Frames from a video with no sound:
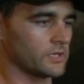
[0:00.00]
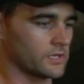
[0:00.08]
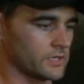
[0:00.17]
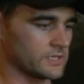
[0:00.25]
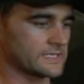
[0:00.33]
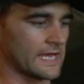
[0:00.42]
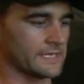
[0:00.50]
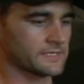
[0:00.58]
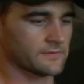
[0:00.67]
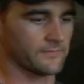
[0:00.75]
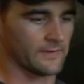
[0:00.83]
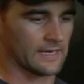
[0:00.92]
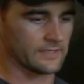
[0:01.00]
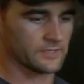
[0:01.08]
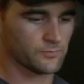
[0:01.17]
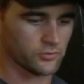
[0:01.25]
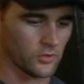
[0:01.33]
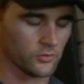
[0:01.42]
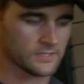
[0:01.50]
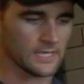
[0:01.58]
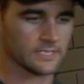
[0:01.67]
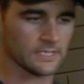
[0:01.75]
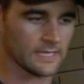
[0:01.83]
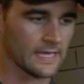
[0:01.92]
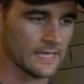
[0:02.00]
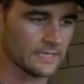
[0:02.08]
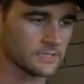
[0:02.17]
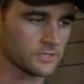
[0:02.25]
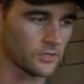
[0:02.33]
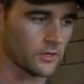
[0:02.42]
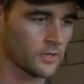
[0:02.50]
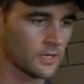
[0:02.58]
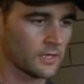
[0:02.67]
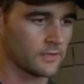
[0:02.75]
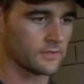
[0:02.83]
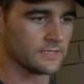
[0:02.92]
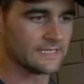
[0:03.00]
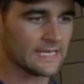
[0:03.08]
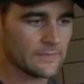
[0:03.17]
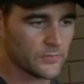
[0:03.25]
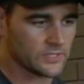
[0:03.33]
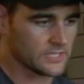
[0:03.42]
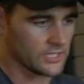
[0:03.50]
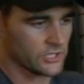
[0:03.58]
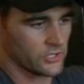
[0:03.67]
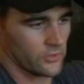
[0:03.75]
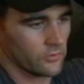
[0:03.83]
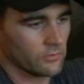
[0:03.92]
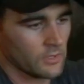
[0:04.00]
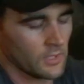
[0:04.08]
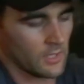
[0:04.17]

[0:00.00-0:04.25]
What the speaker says: you can intensify this process and get into the deeper tissue